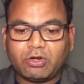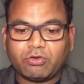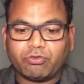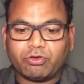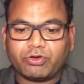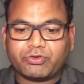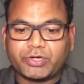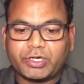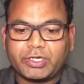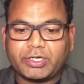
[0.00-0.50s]

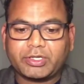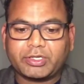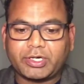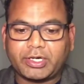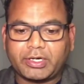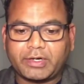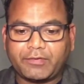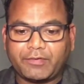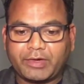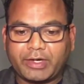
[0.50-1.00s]
good standing
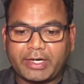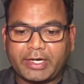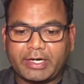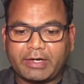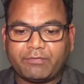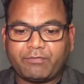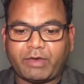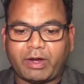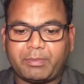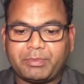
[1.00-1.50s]

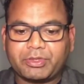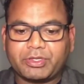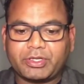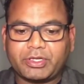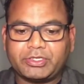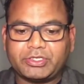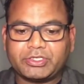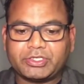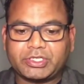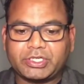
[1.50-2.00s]
certificate, pharmacy
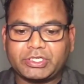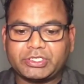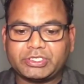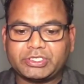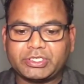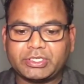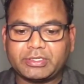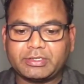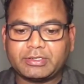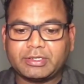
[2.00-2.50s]

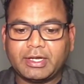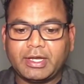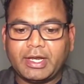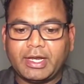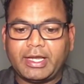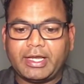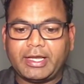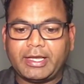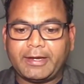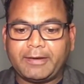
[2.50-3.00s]
registration
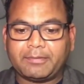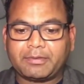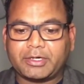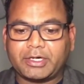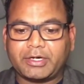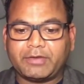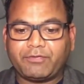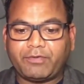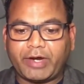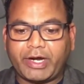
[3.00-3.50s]
and
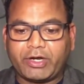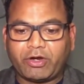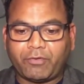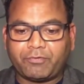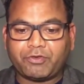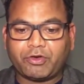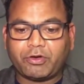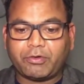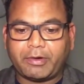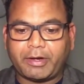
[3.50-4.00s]
certified
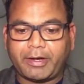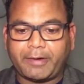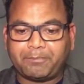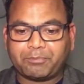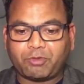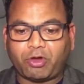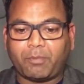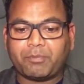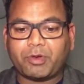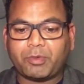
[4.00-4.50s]
of your uh,
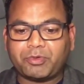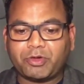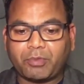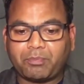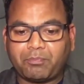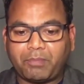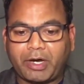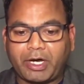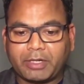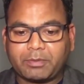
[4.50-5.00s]
copy of your
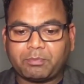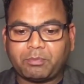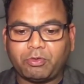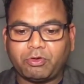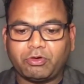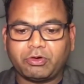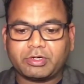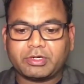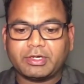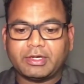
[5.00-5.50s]

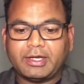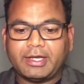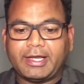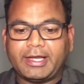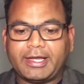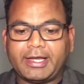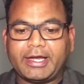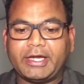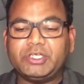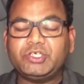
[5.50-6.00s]
passport
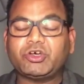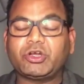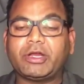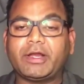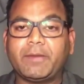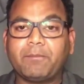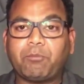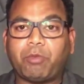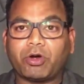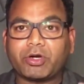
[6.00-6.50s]
and your
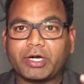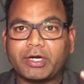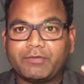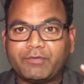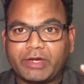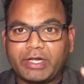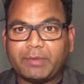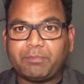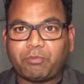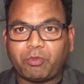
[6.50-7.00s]
important
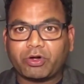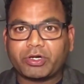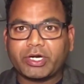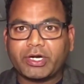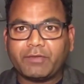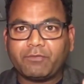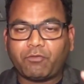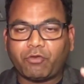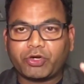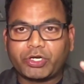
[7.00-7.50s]
very
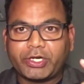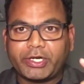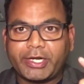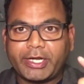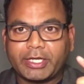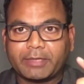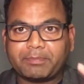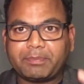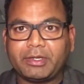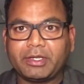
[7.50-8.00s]
important for the
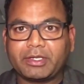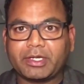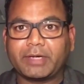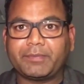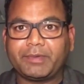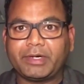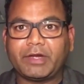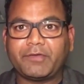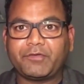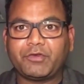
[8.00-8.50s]
experience
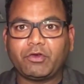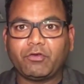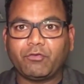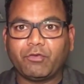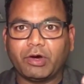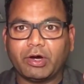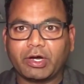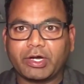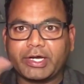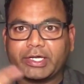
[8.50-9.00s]
certificate if you
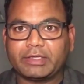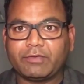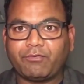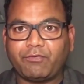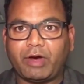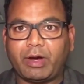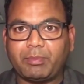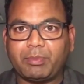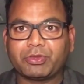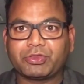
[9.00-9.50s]
work as a
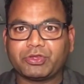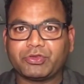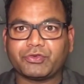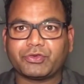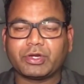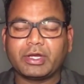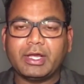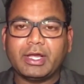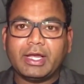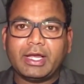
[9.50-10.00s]
pharmacist
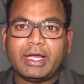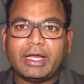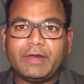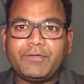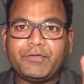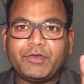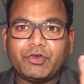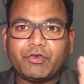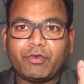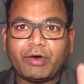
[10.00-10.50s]
and
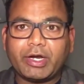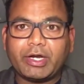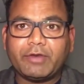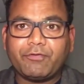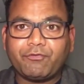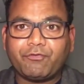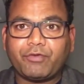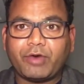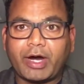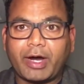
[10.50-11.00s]
if you are a
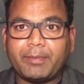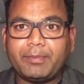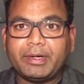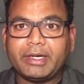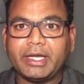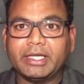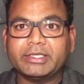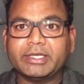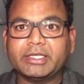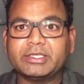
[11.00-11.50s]

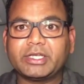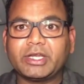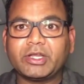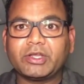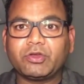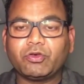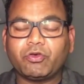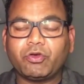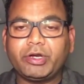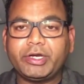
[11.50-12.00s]
PharmD then there
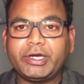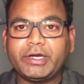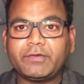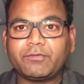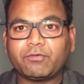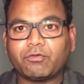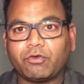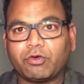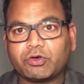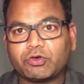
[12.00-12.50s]
is no
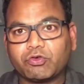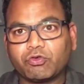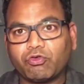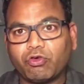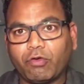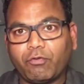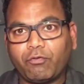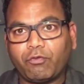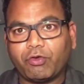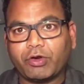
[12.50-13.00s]
need for to
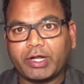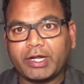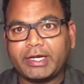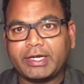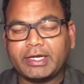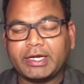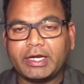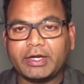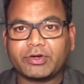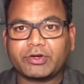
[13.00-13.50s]
go for
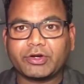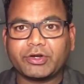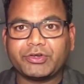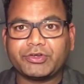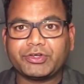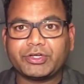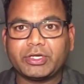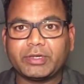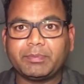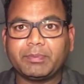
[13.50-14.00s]
any
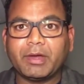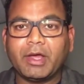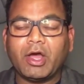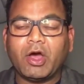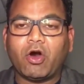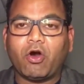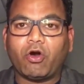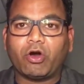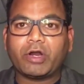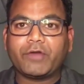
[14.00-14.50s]
internship
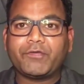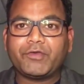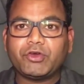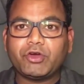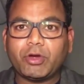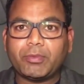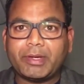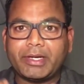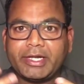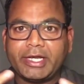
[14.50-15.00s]
or if you
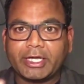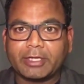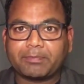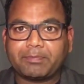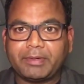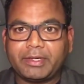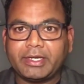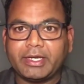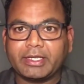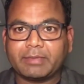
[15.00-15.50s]
have any
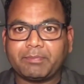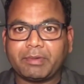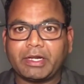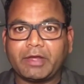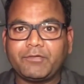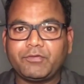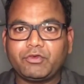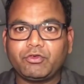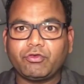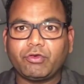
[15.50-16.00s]
experience but
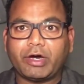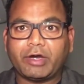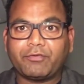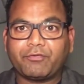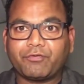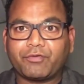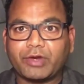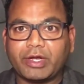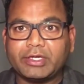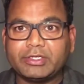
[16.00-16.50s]
if you are
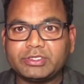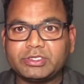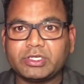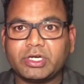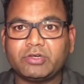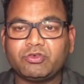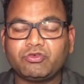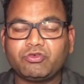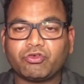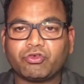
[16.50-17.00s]
fresh
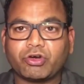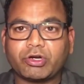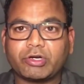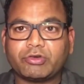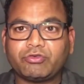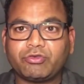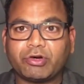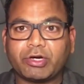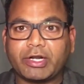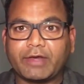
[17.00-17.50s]
you do not
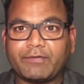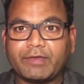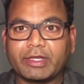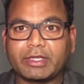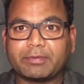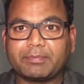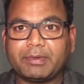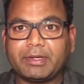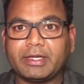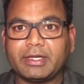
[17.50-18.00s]
do not have
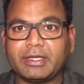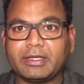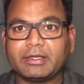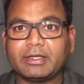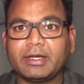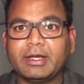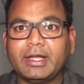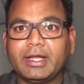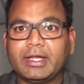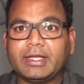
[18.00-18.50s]
experience
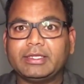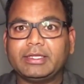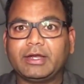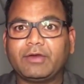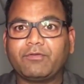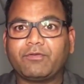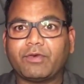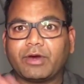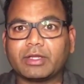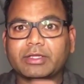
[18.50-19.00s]
then
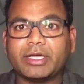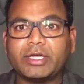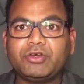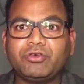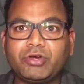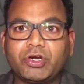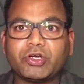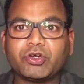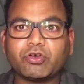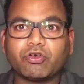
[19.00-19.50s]
further you
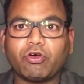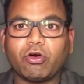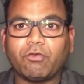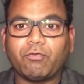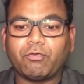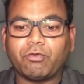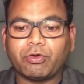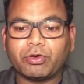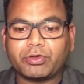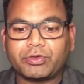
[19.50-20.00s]
need to go
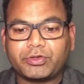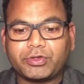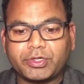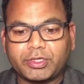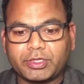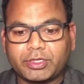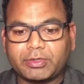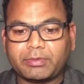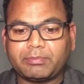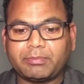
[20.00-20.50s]
for
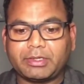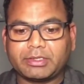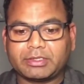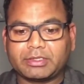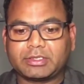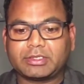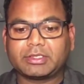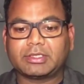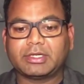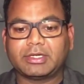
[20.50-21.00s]
six
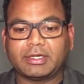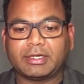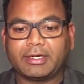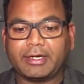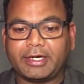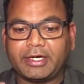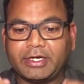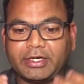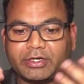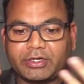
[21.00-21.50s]
month
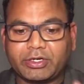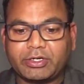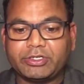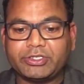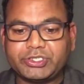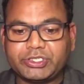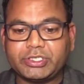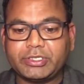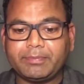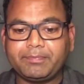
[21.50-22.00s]
uh,
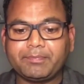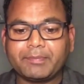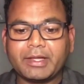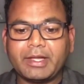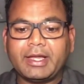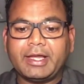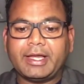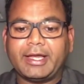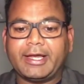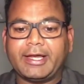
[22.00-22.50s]
internship
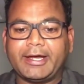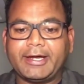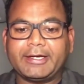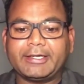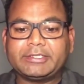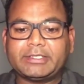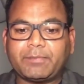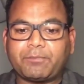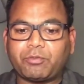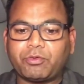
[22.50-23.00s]

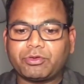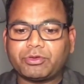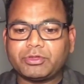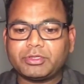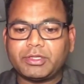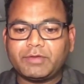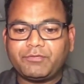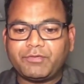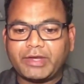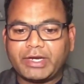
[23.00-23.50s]
and the process
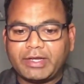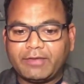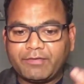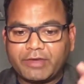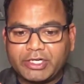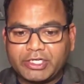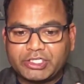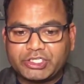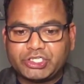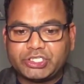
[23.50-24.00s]
is very
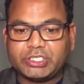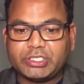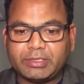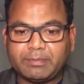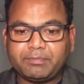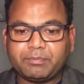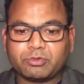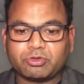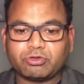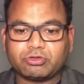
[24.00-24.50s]
very
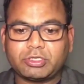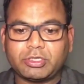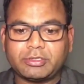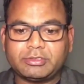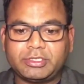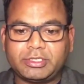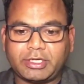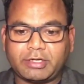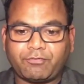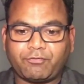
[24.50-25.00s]
cheap so the
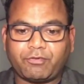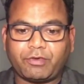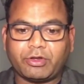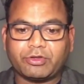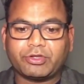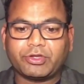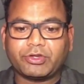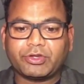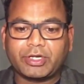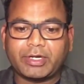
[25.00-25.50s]
that
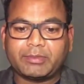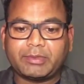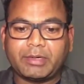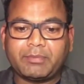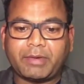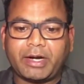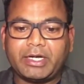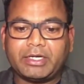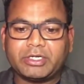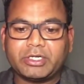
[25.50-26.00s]
first step that
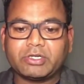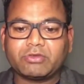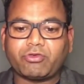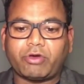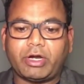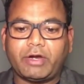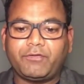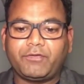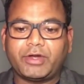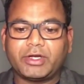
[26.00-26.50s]
malta
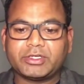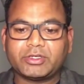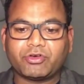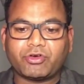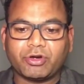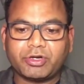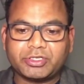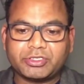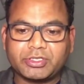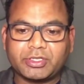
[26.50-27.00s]
qualification
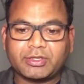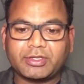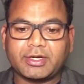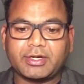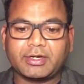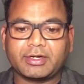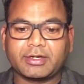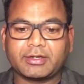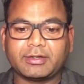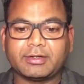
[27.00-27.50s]
commission
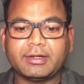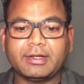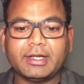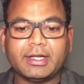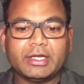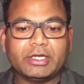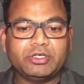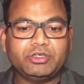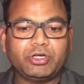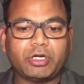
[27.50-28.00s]
center
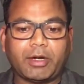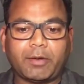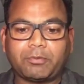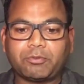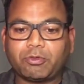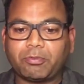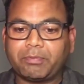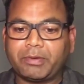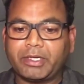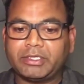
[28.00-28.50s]
you have
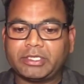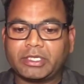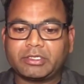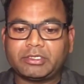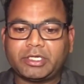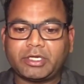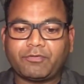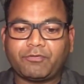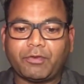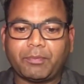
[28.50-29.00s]
to pay just,
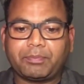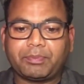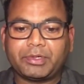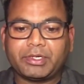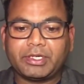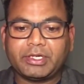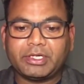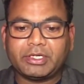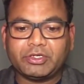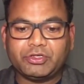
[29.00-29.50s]
just
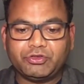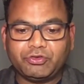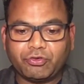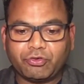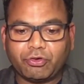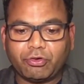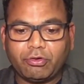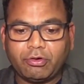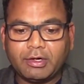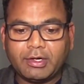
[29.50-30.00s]
50
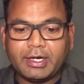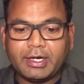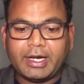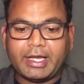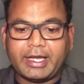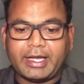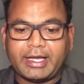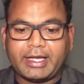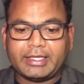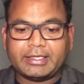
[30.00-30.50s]
euro
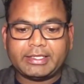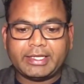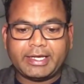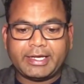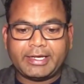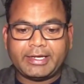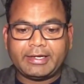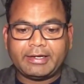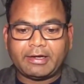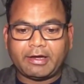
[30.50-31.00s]
and
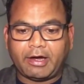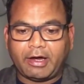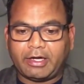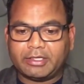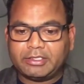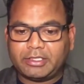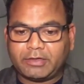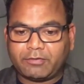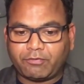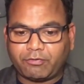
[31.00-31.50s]
then uh,
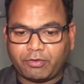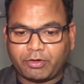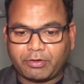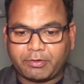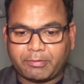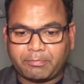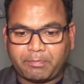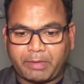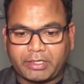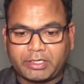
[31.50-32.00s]
this
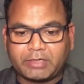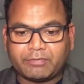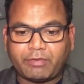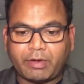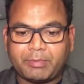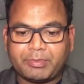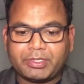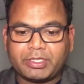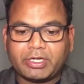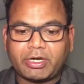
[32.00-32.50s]
for malta
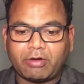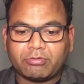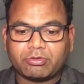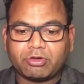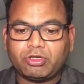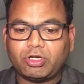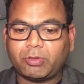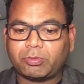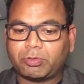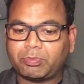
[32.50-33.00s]
pharmacy
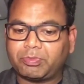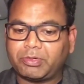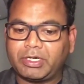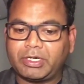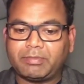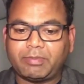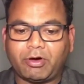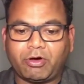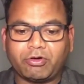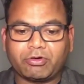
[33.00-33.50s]
council you have to pay
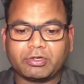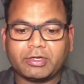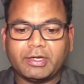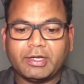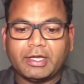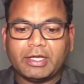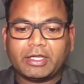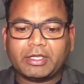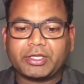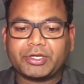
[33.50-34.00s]
about
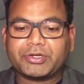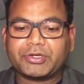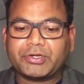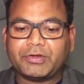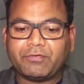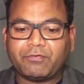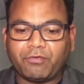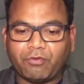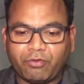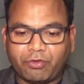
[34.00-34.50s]

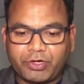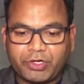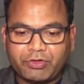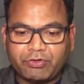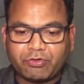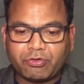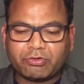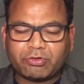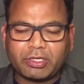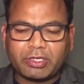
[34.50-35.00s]
64
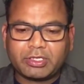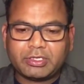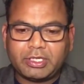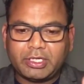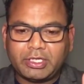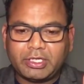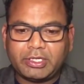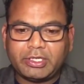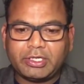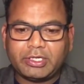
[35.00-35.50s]
euros is,
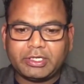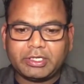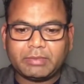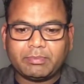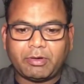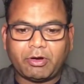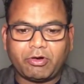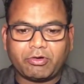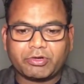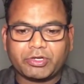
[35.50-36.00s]
is, is
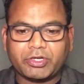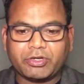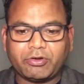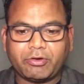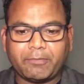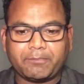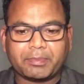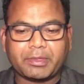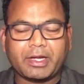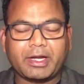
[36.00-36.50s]
about you
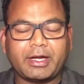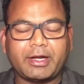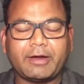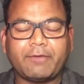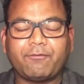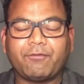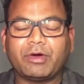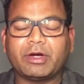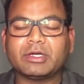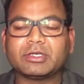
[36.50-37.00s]
know uh,
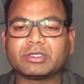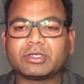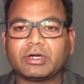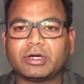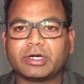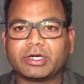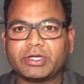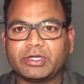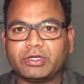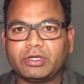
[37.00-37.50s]

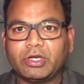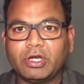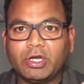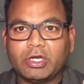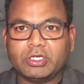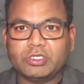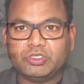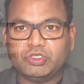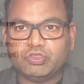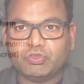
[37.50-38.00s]
130
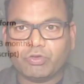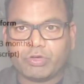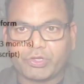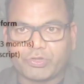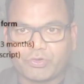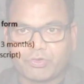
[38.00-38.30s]
us